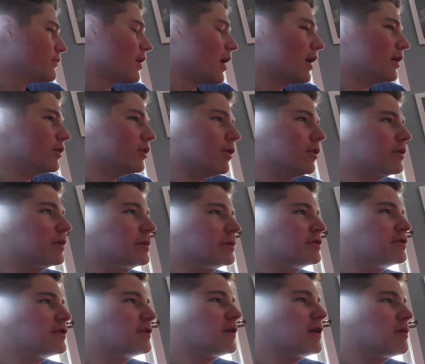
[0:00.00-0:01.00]
I don't know. It
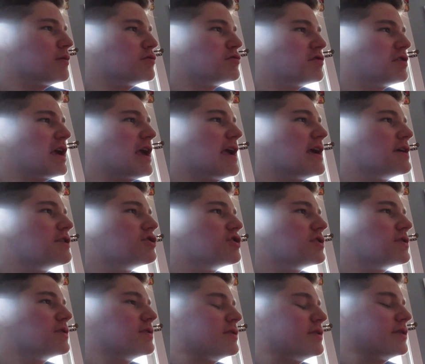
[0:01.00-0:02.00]
was it was
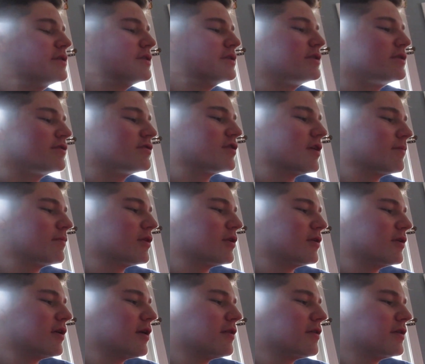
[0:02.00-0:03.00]
Cajun something
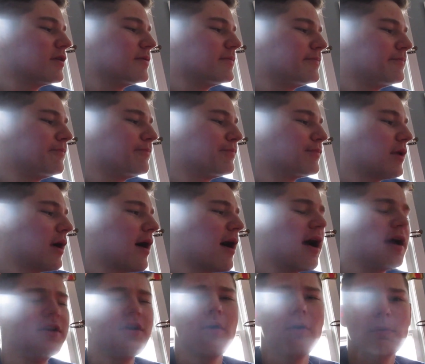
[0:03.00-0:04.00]
or other.
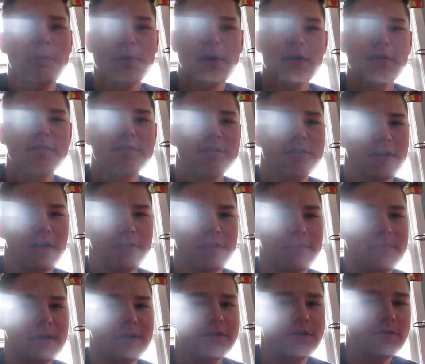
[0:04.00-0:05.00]
I know it when I see it on
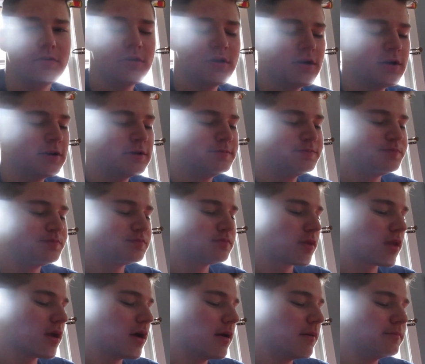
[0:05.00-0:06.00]
the menu.
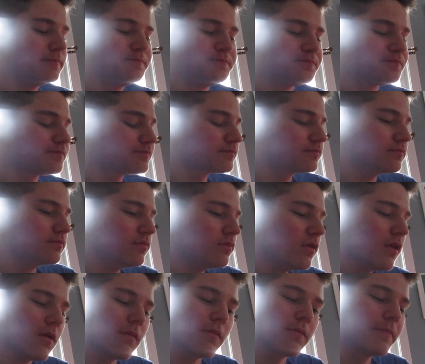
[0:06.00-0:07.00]
Um,
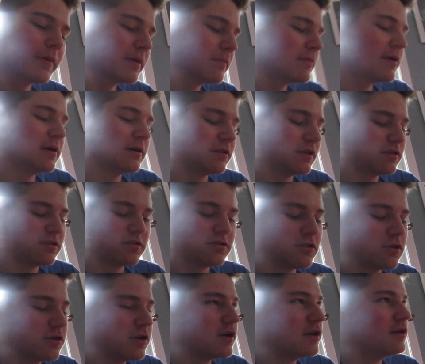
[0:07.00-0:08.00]
but man, this is
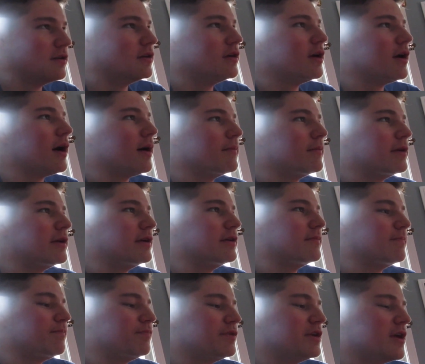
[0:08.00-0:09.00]
so good. I'm gonna
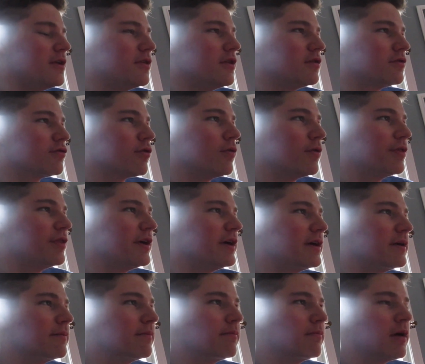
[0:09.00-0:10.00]
eat this whole thing.